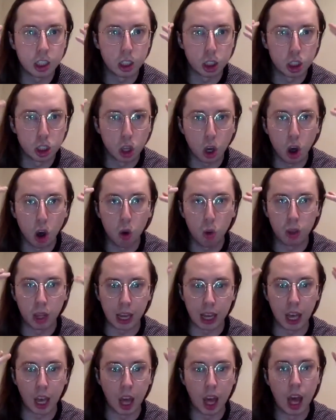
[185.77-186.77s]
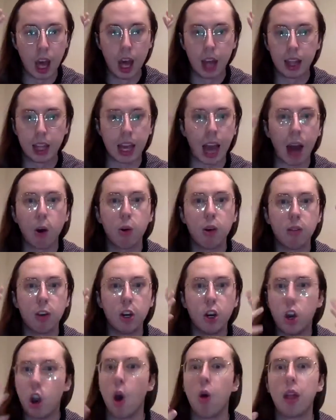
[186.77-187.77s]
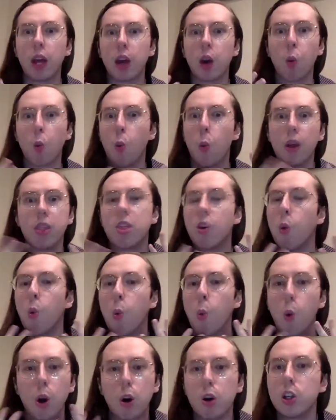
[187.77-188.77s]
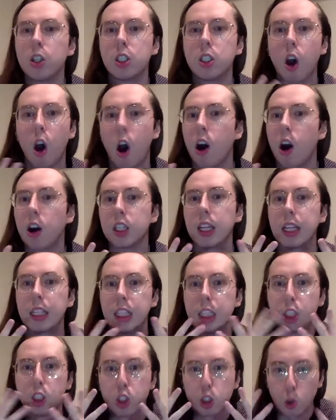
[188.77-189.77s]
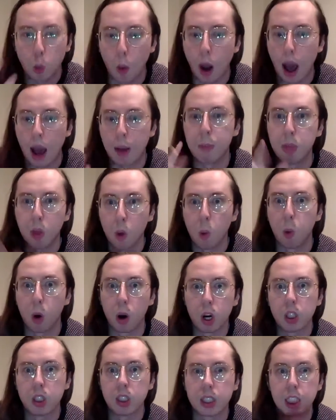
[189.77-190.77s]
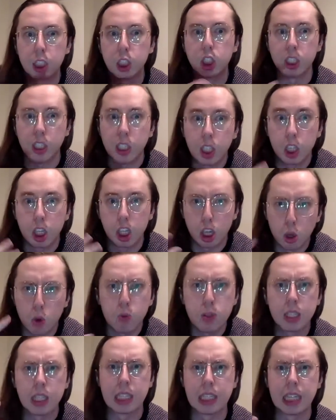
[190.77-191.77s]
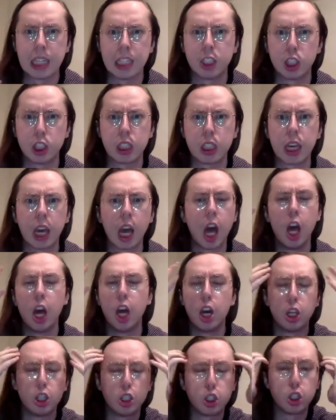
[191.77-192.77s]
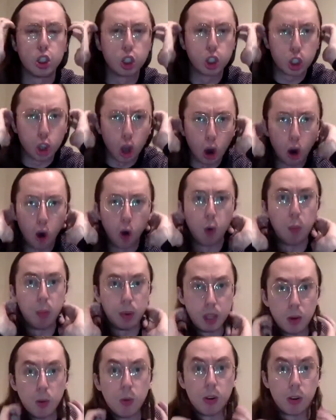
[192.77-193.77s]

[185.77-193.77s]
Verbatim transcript: So like, like I don't even know like what the words are to like describe the words that she uses. It is just like so beautiful.